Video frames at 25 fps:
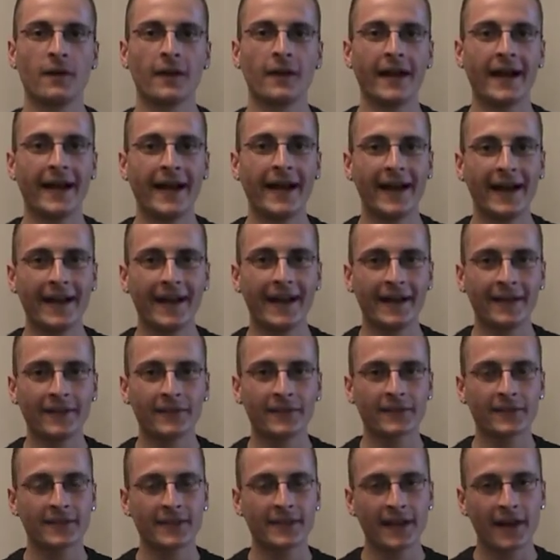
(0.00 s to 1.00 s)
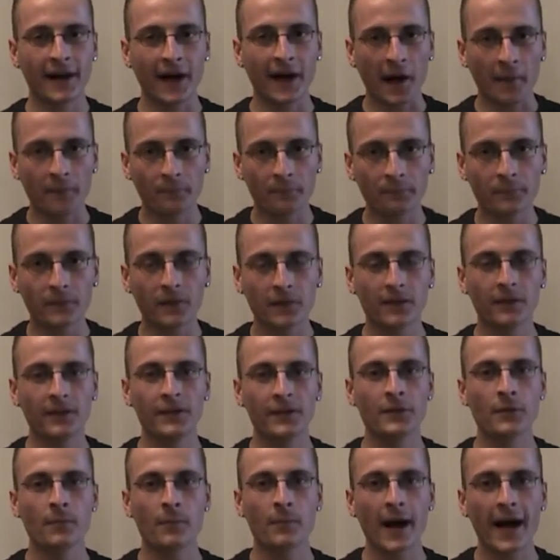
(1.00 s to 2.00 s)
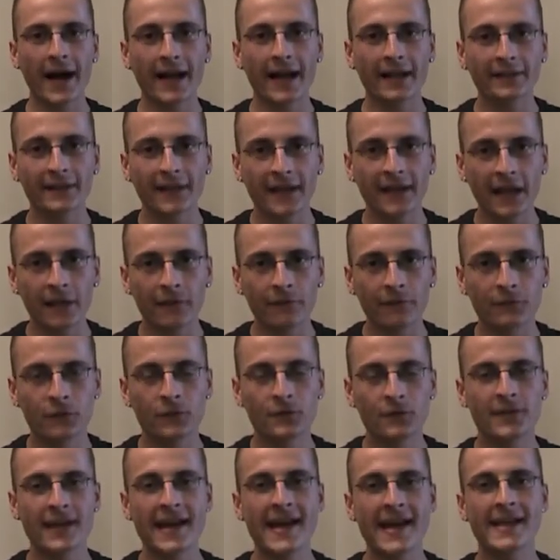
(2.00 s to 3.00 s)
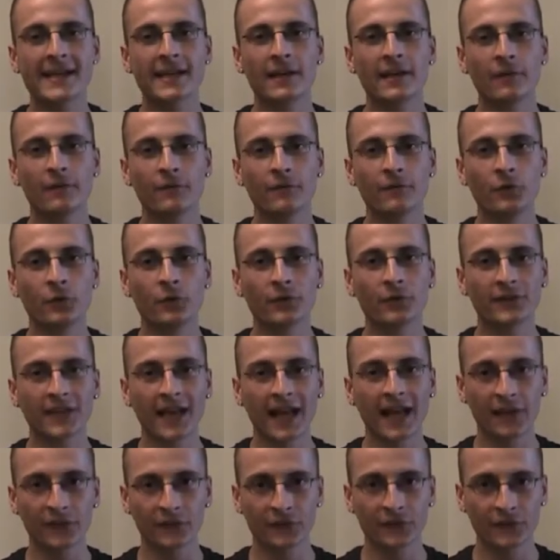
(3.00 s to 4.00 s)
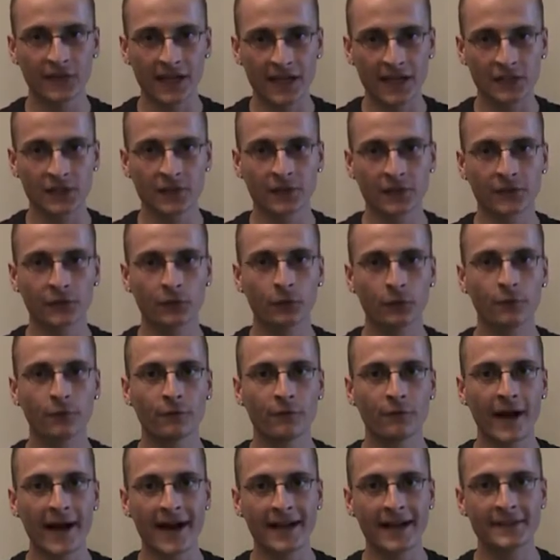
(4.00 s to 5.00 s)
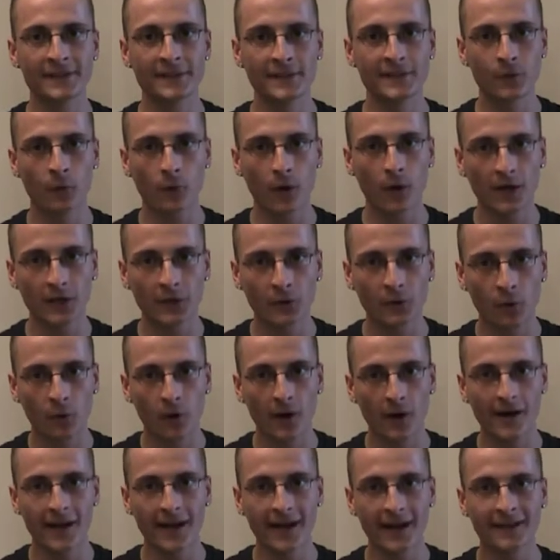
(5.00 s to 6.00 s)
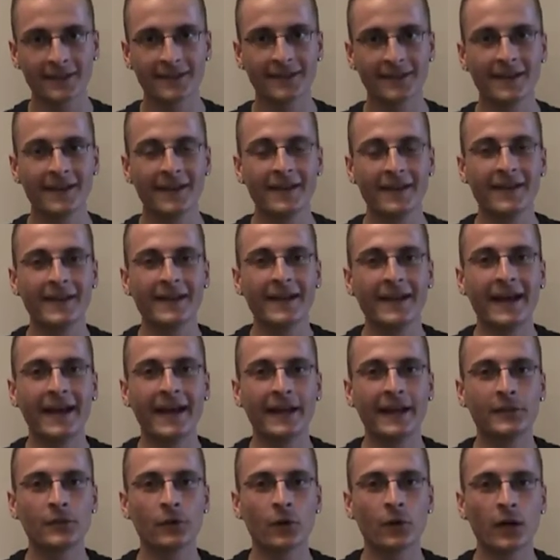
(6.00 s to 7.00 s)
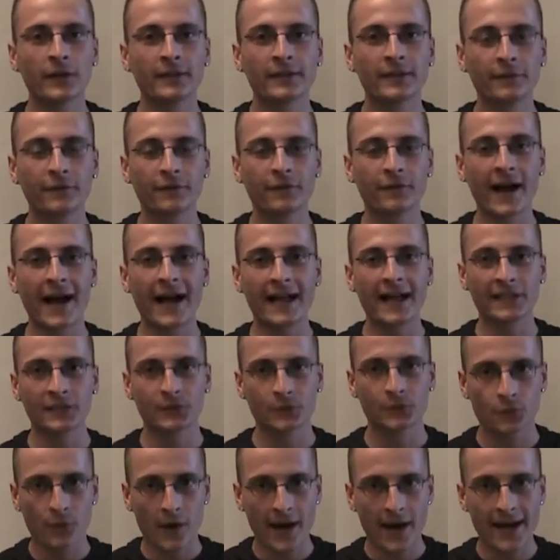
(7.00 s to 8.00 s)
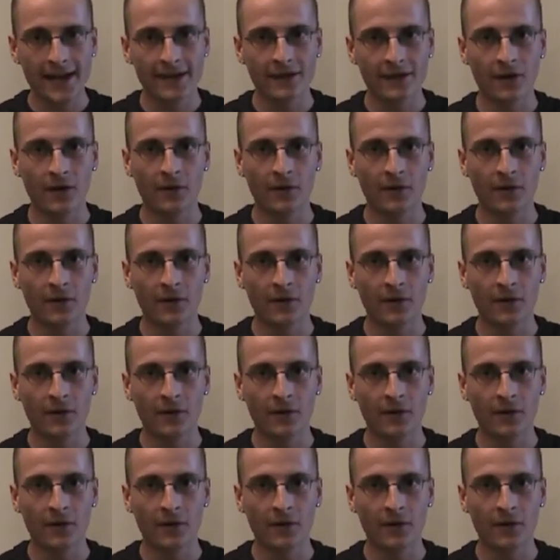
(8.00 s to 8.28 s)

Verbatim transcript: And yeah, you might have to take a few test sessions to find your correct and your defined trainer.